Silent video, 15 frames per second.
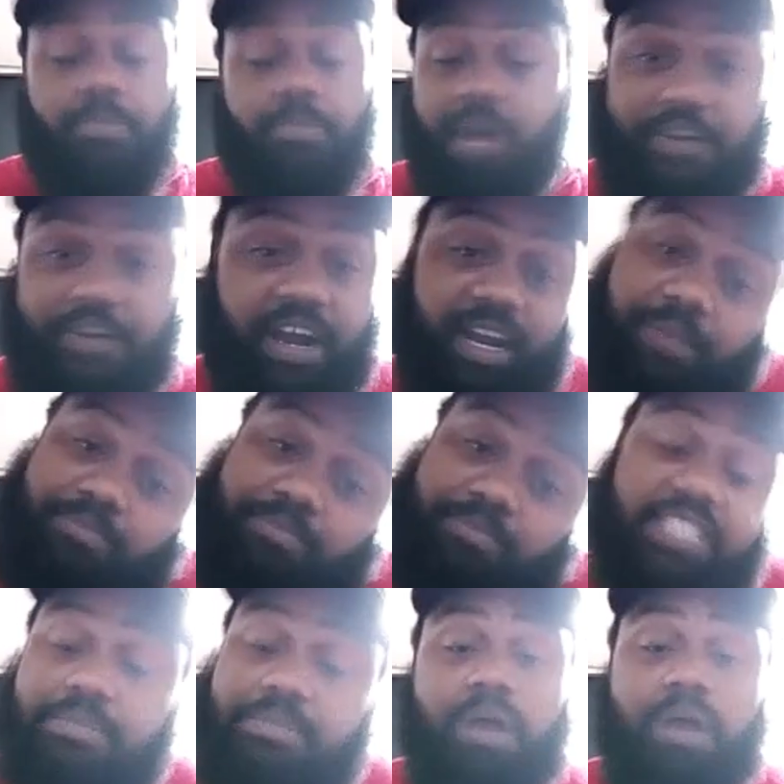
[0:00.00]
motherfucking, eh,
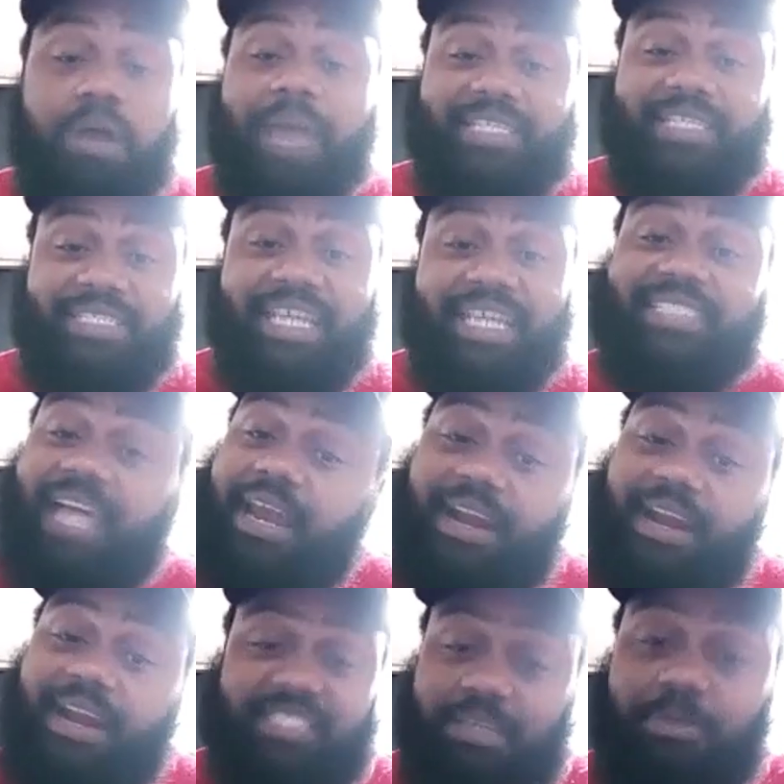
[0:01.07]
some bum ass niggas out
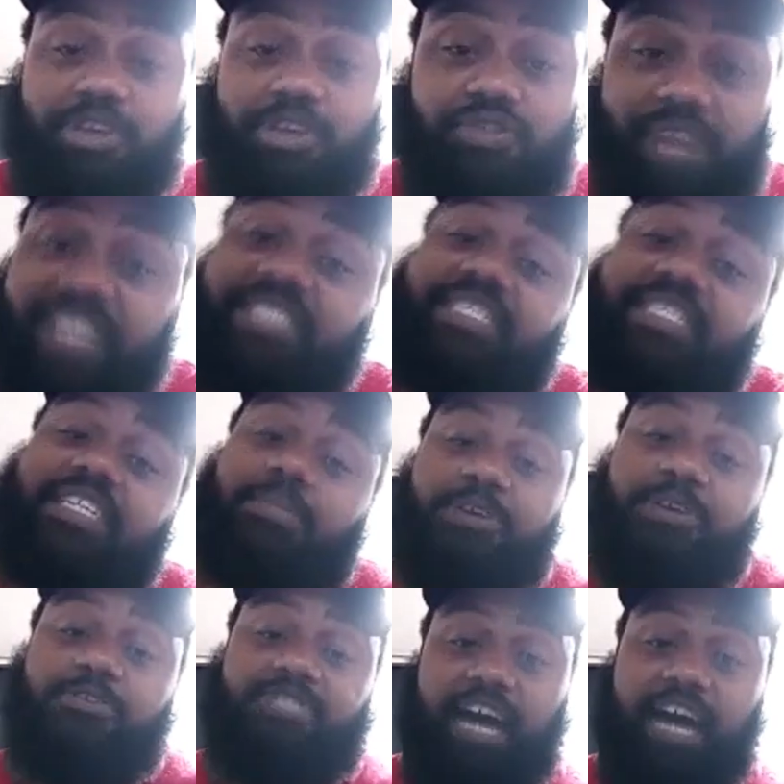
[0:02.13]
there. Some of you niggas need to be
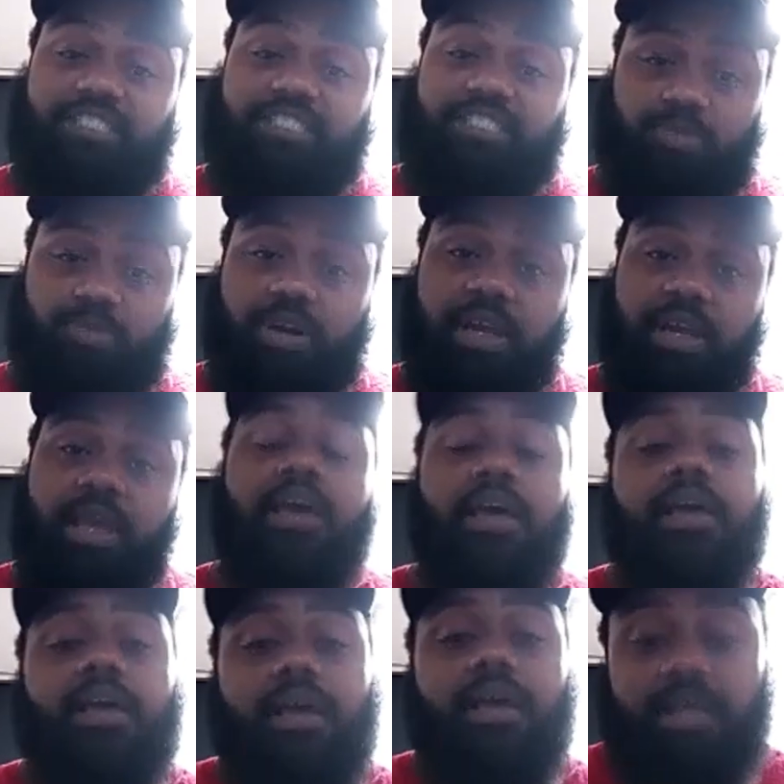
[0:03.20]
on child support.
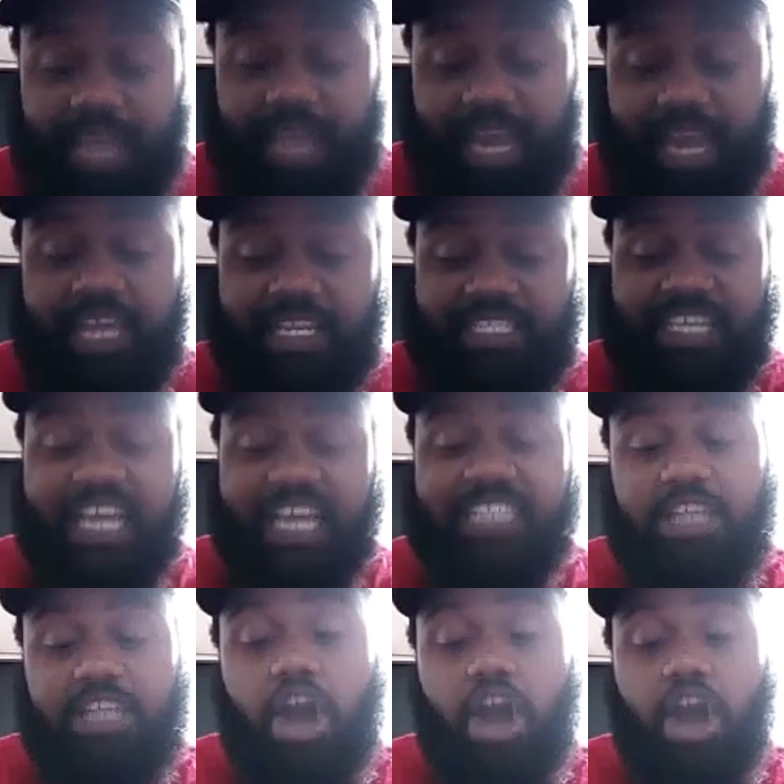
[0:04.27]
They need mm-hmm. to change
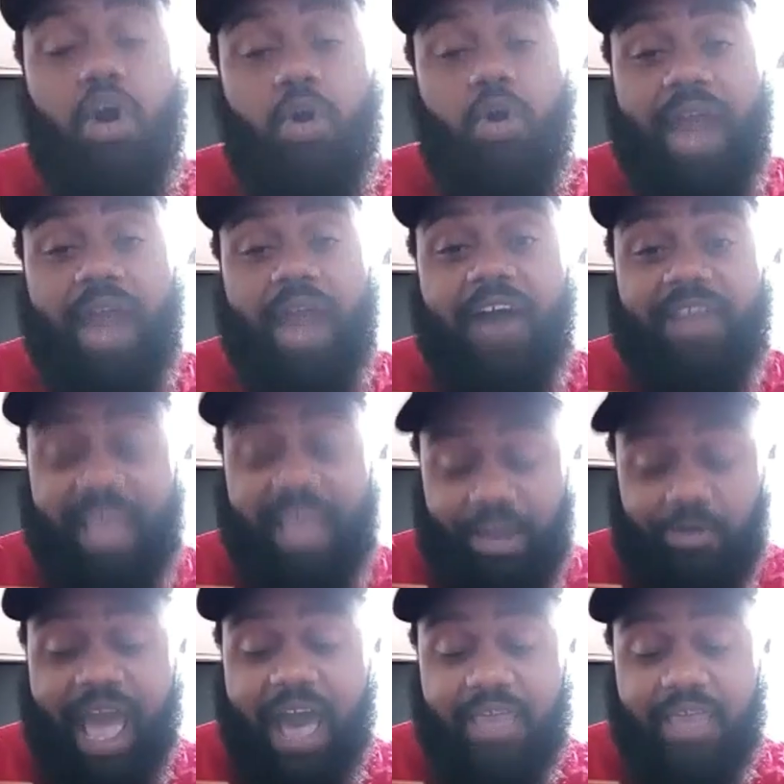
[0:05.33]
the law on how they,
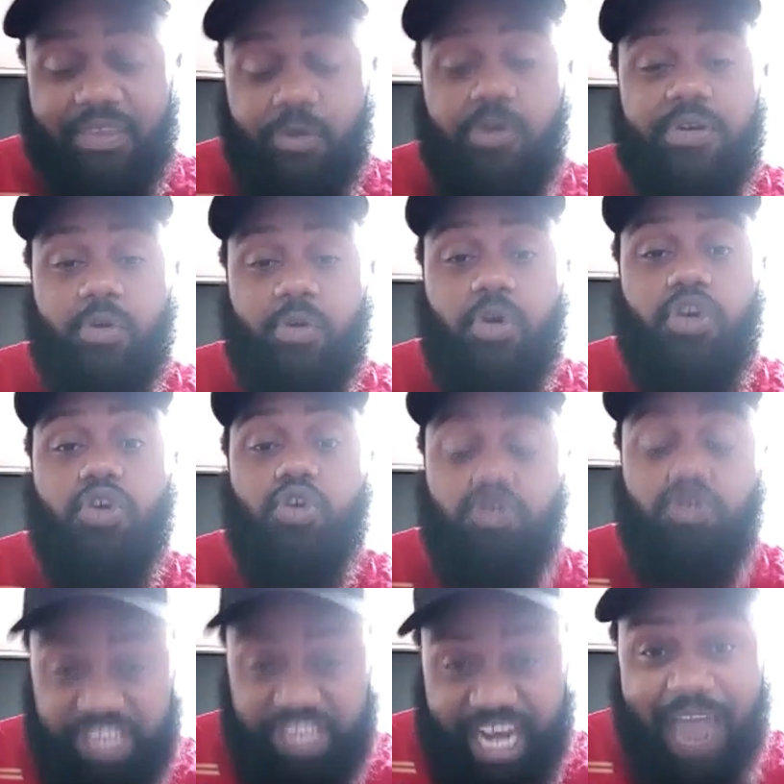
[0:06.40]
on how on on who
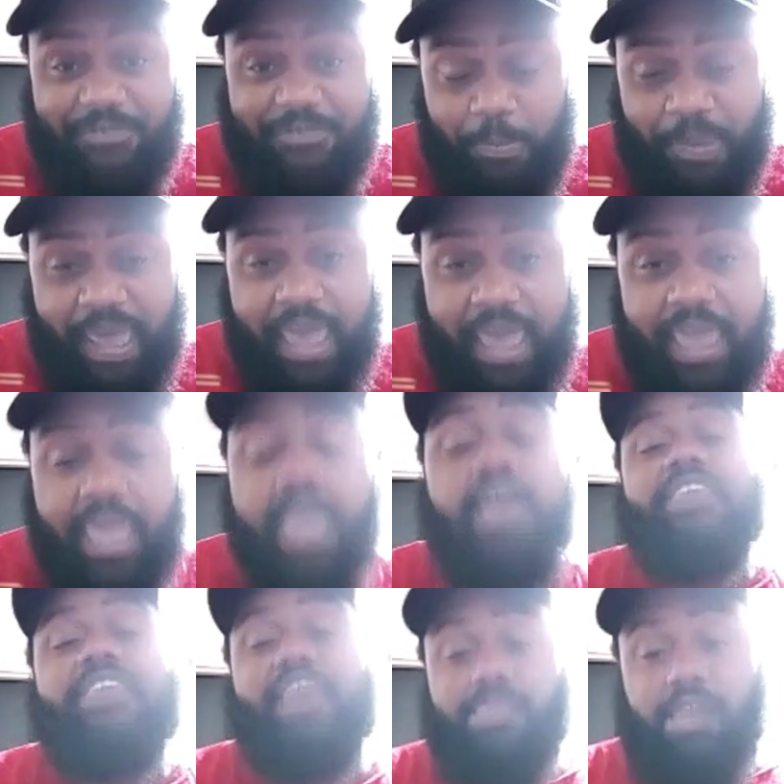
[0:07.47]
should have to pay.
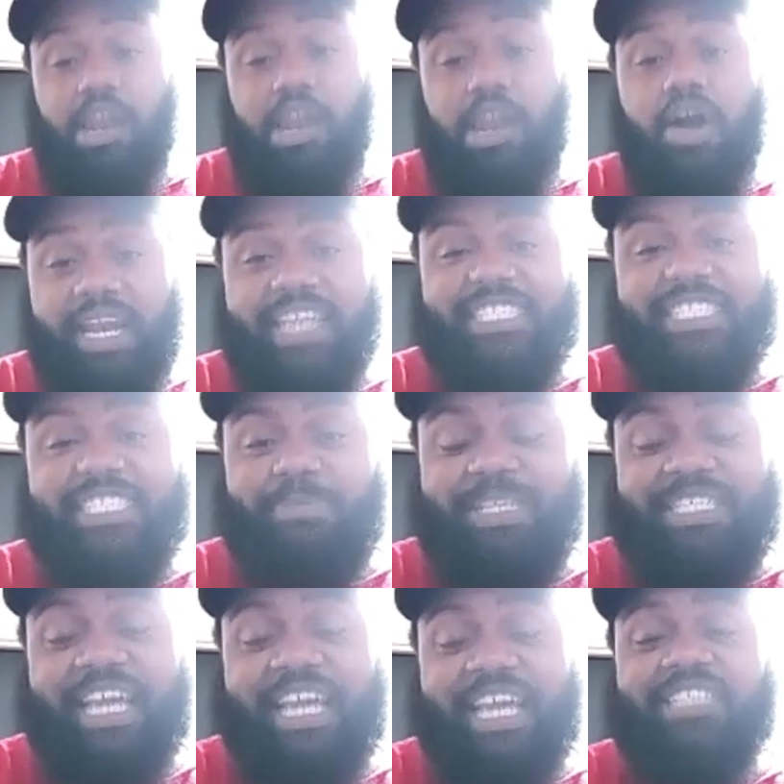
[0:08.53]
The other law that needs to be
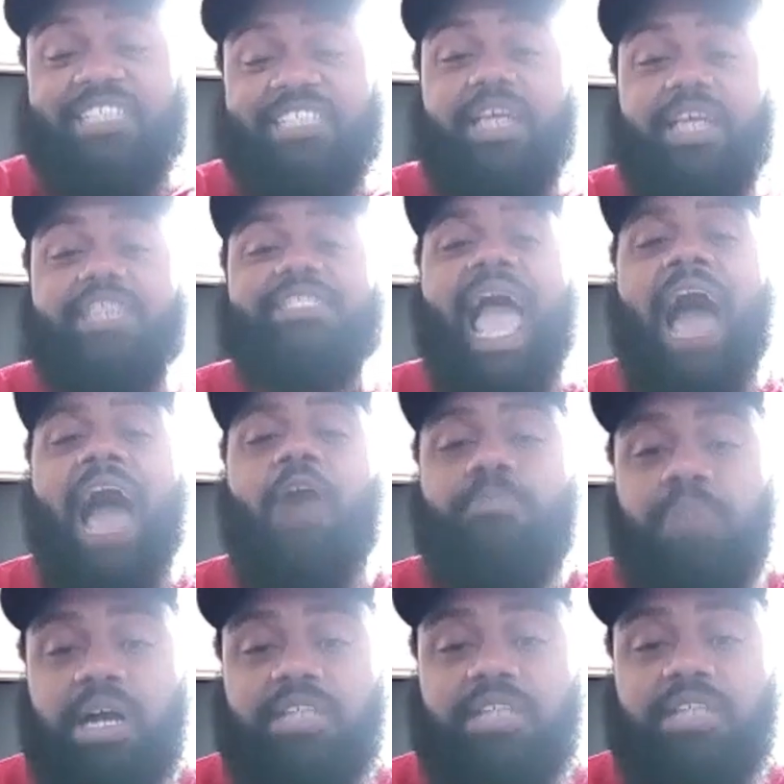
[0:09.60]
changed with it is how
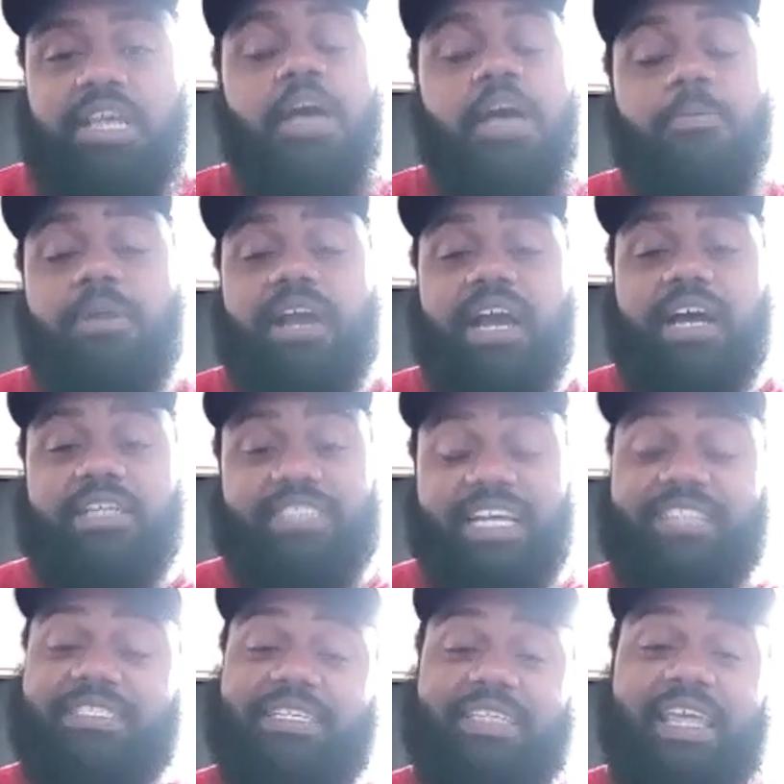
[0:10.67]
much. Because
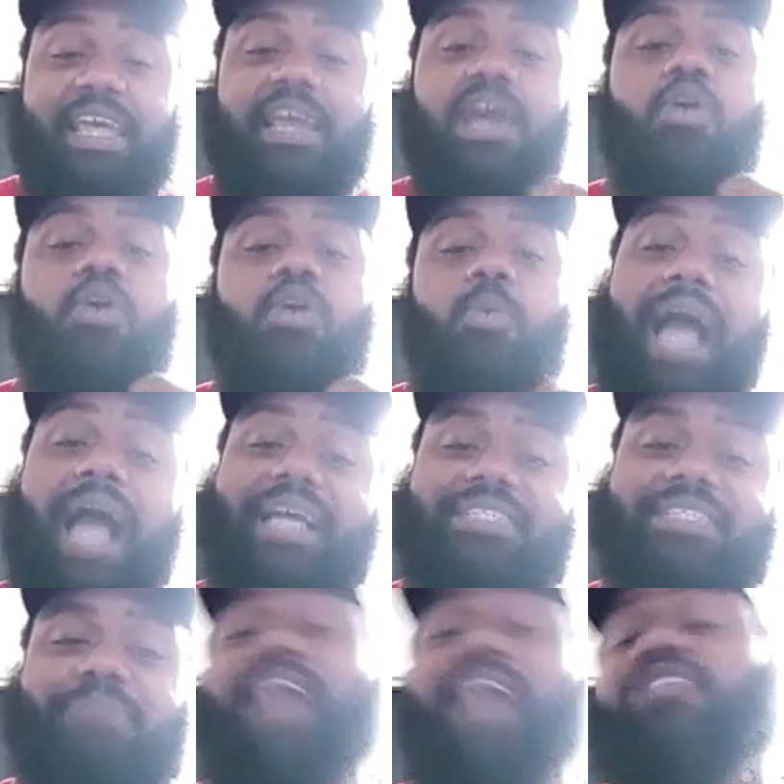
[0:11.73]
here's the thing: why is
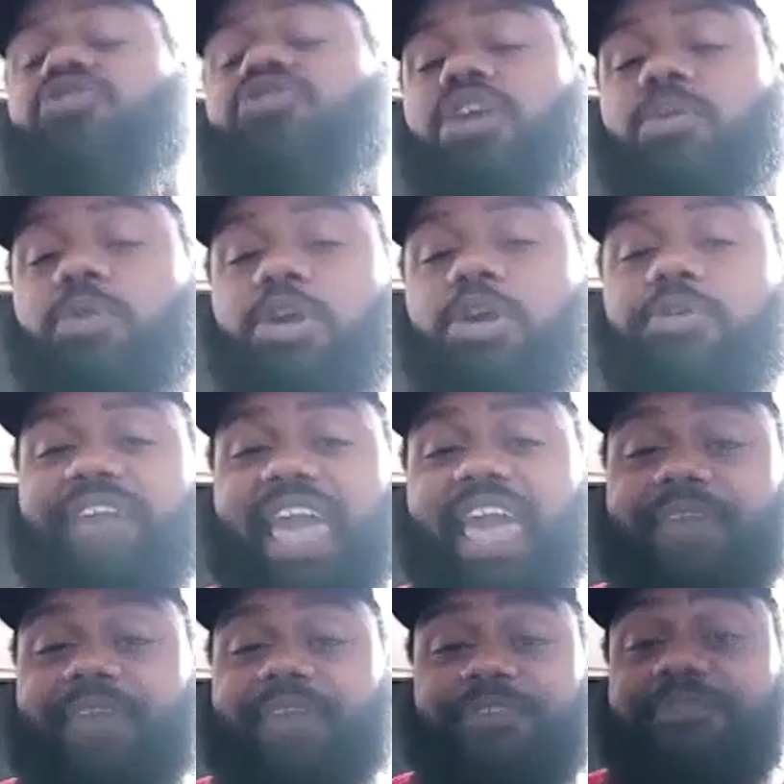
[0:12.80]
my daughter worth
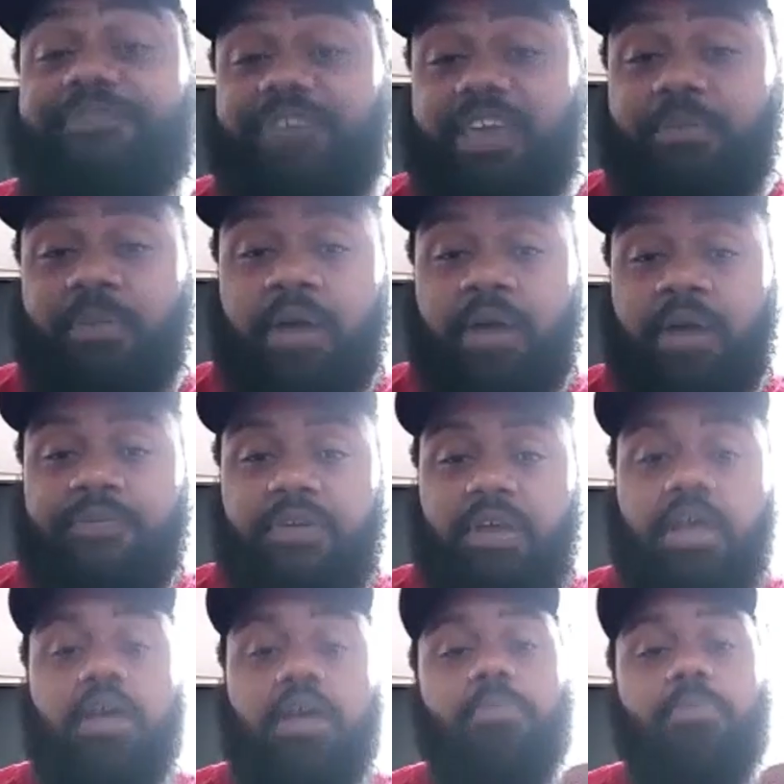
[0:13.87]
eight fifty a month,
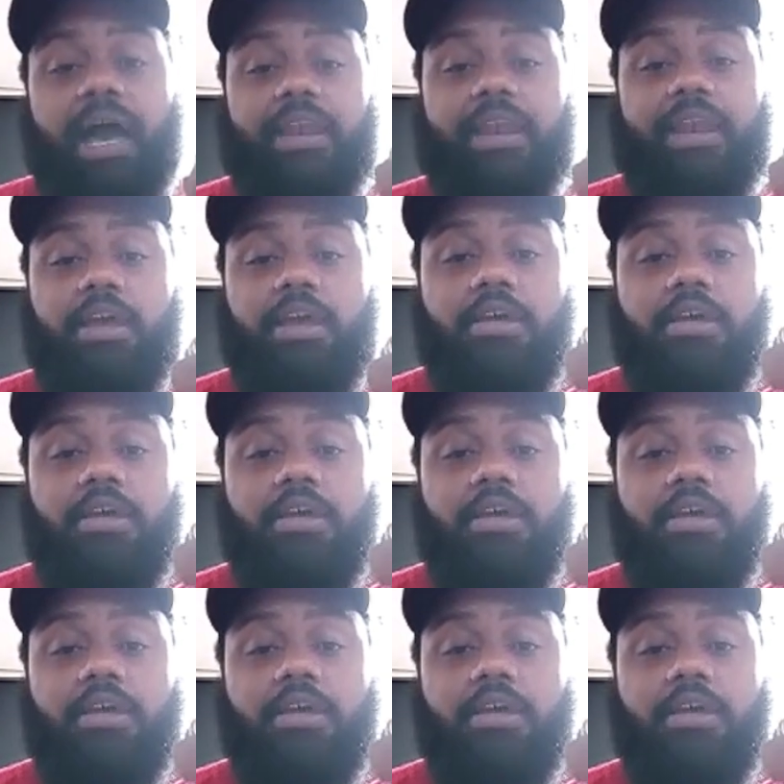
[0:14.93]
but